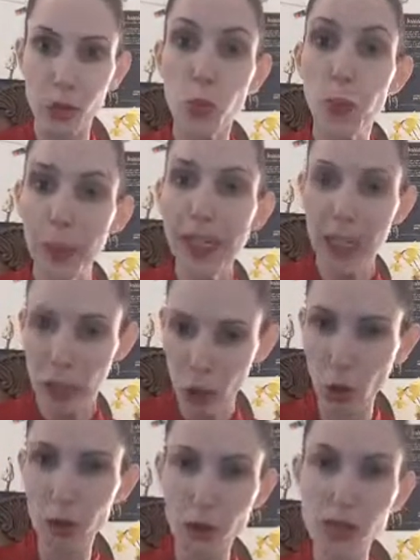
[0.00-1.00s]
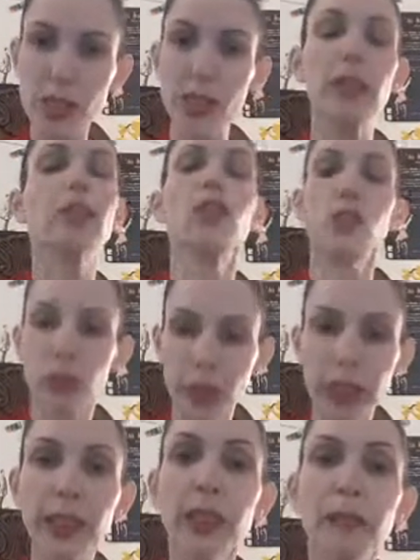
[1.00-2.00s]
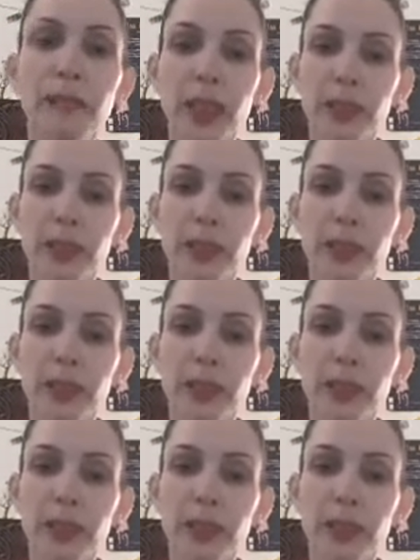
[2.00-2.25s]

To be alone on stage, it's really